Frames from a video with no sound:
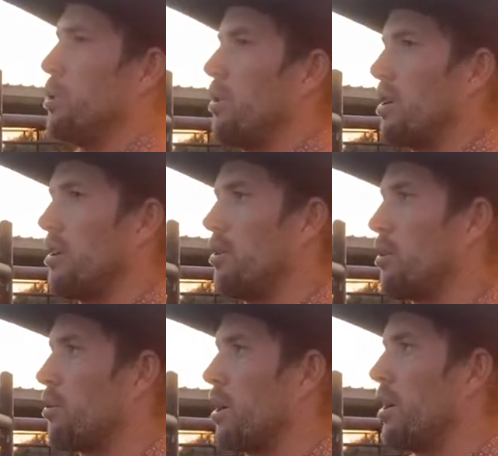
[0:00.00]
do it
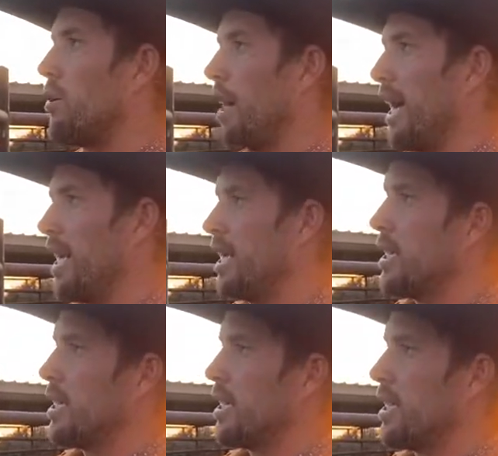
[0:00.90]
the wrong way,
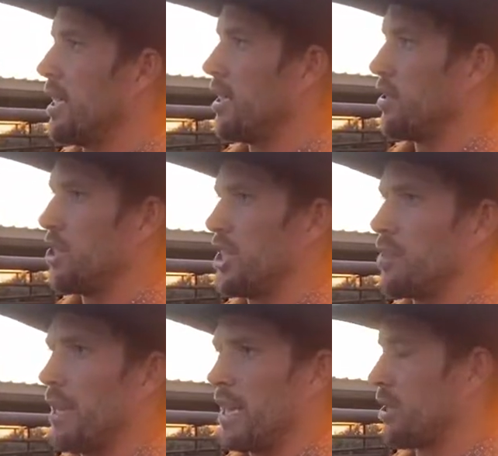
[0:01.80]
it'll just make